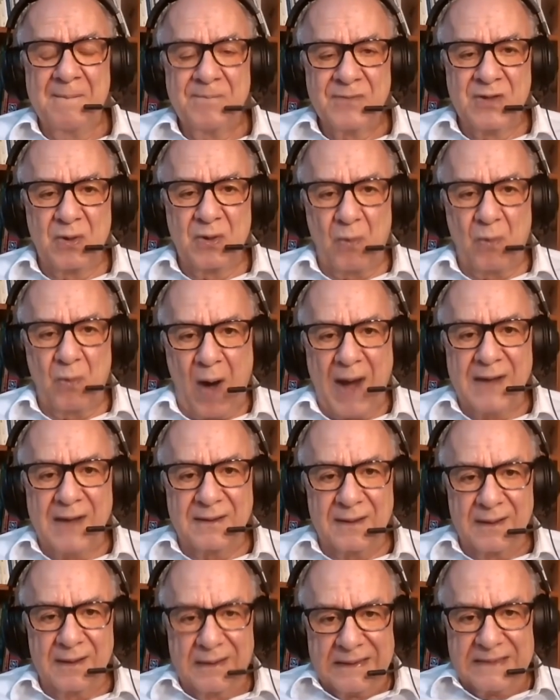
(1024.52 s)
the white
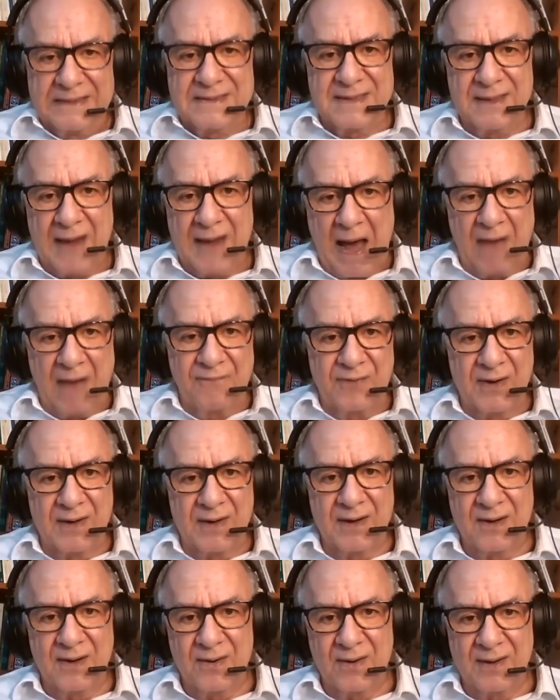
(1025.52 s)
elites in
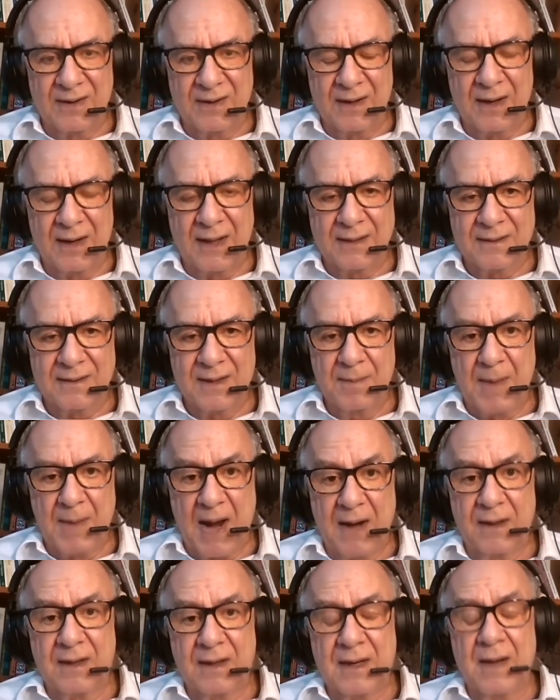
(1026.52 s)
Africa or in Latin
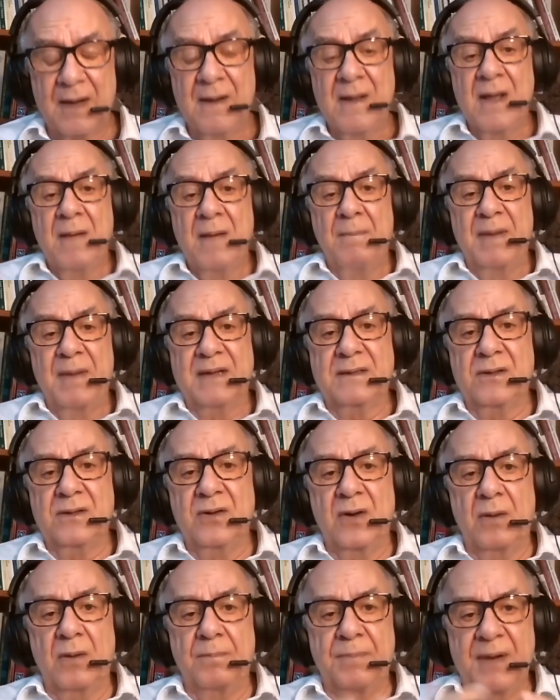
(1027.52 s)
America, but you
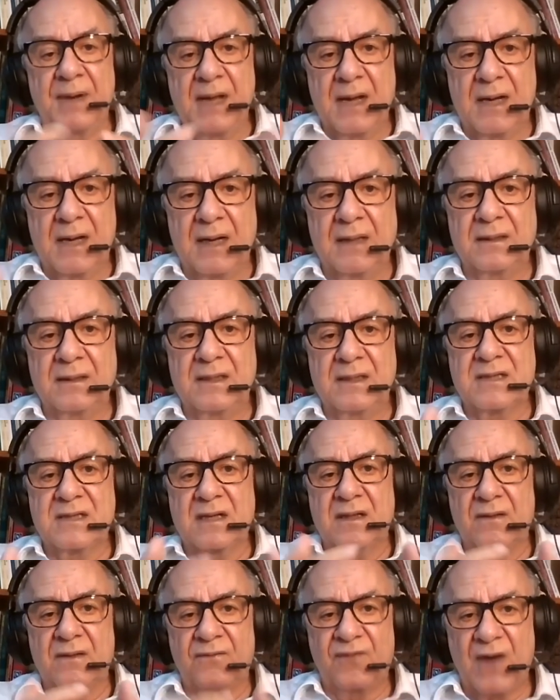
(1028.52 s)
know, bring in these uh,
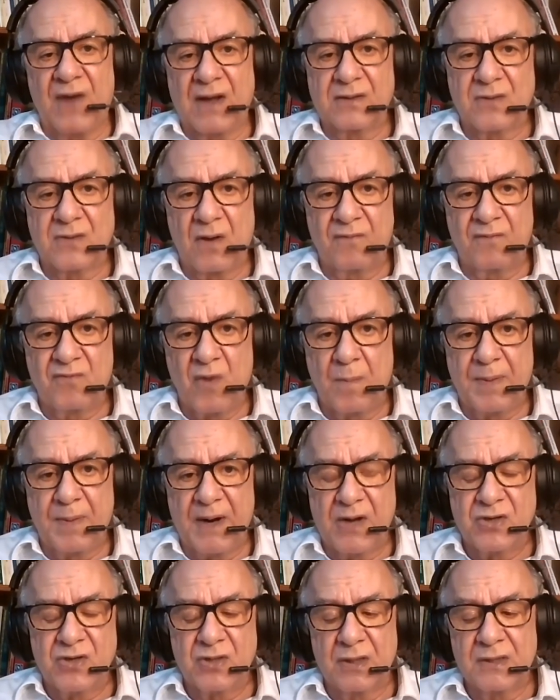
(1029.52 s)
right of
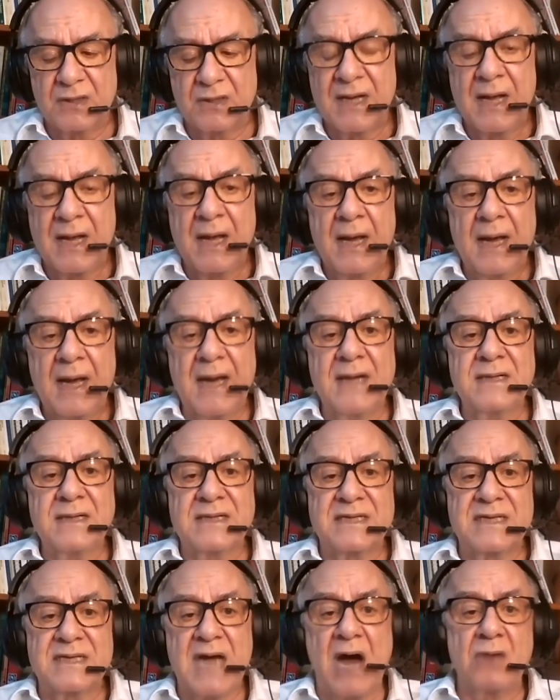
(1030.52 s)
corporations and
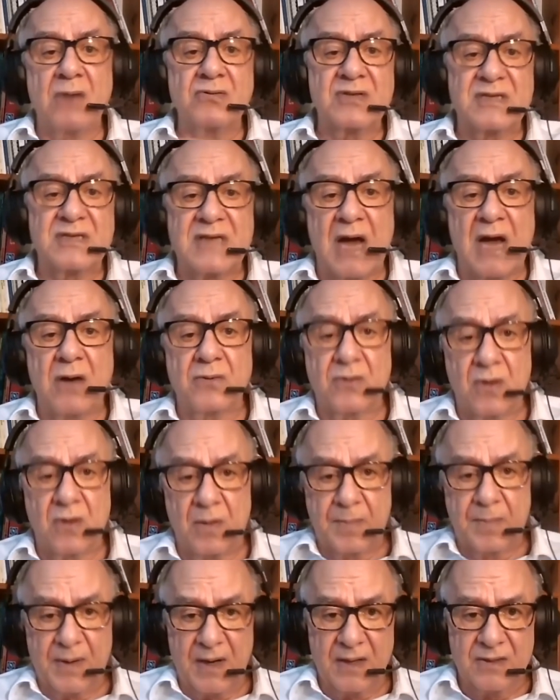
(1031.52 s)
South-South
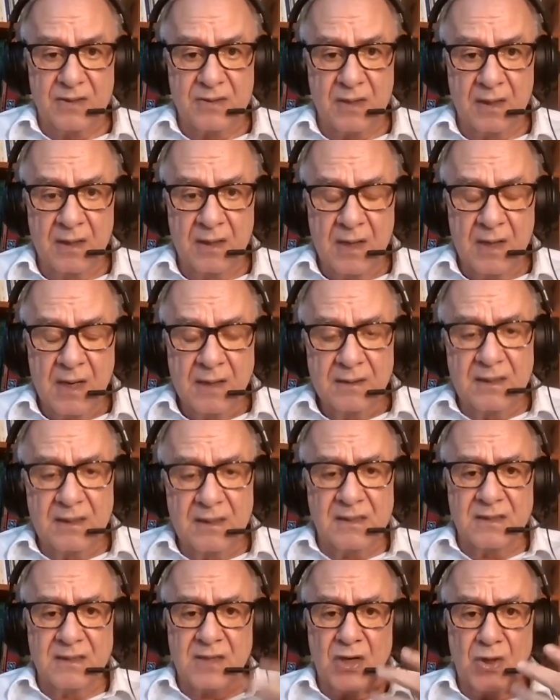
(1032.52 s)
cooperation.
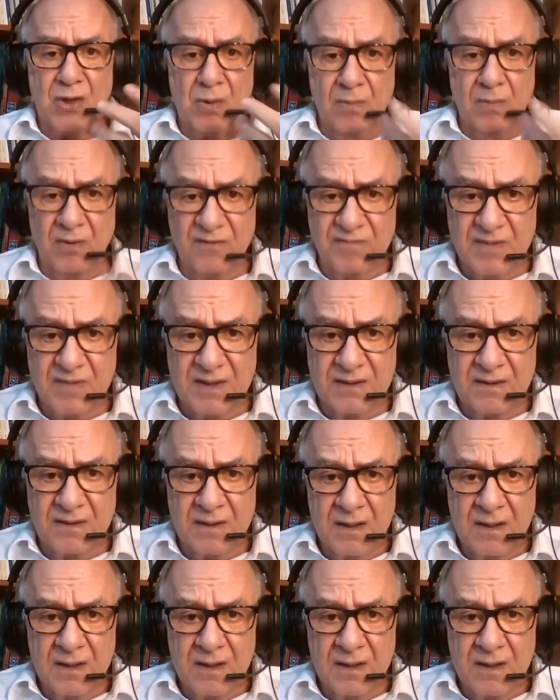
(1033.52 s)
This is a new movement